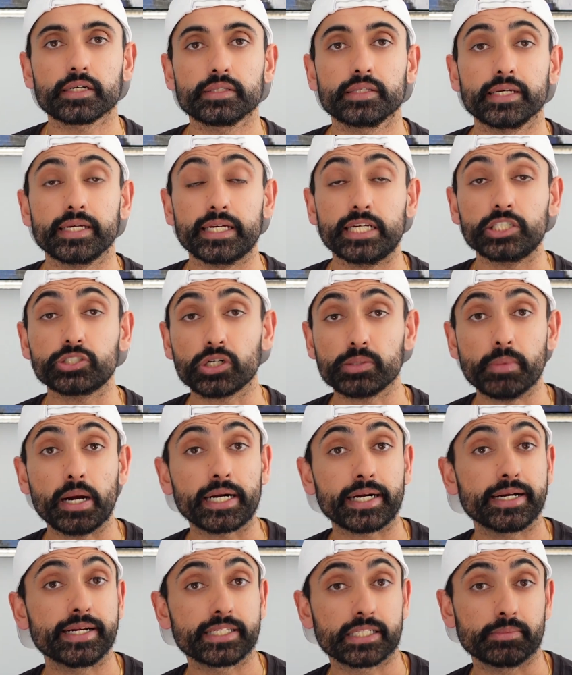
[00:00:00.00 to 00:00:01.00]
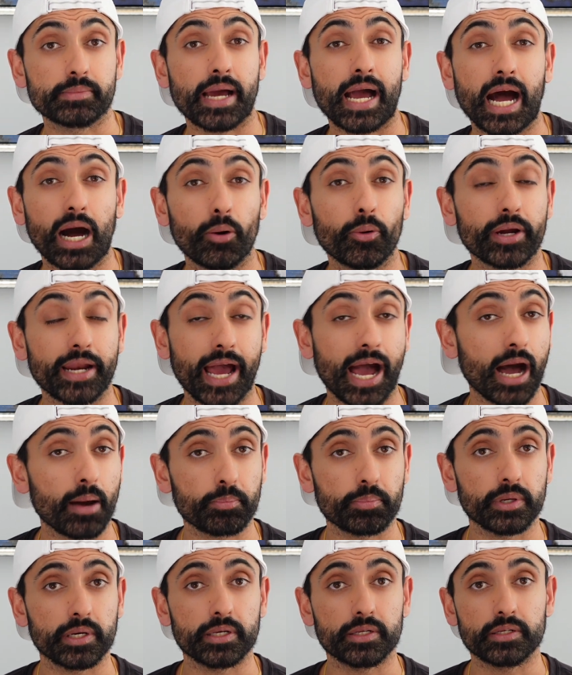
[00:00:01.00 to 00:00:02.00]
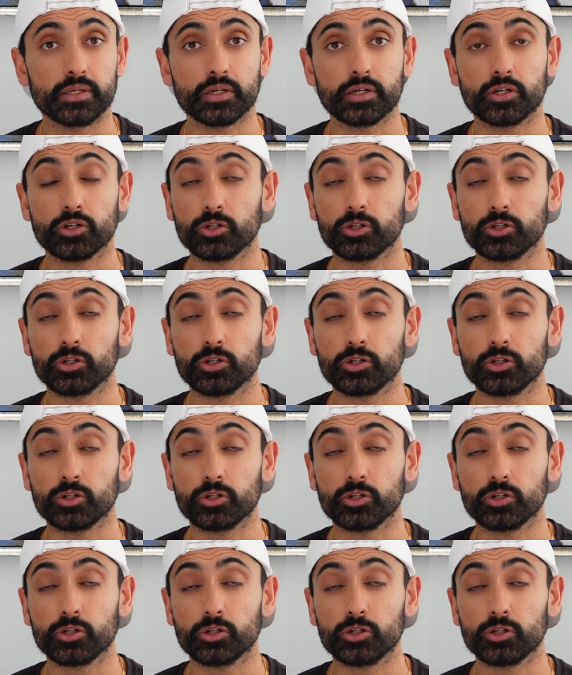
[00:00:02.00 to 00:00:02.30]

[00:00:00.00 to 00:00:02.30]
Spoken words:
The injury mechanism, how it happened,